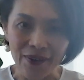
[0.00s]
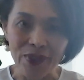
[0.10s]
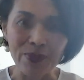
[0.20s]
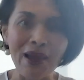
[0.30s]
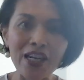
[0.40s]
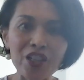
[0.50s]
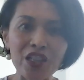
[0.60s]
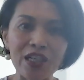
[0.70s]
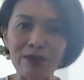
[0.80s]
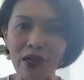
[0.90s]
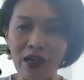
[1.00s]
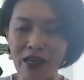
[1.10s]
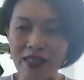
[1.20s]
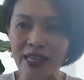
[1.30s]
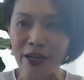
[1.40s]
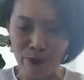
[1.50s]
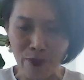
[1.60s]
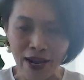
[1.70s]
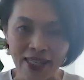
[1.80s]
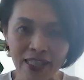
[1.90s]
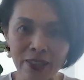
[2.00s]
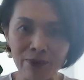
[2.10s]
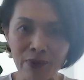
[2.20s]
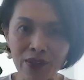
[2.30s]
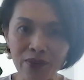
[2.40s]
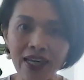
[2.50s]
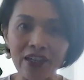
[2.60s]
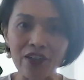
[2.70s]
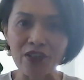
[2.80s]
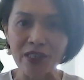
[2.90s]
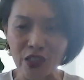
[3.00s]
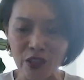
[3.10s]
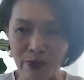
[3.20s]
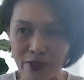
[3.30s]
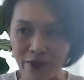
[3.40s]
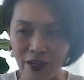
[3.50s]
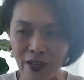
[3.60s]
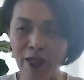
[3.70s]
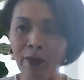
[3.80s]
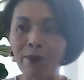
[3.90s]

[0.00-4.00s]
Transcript: I was managing a set of brands prior to that across Asia Pacific.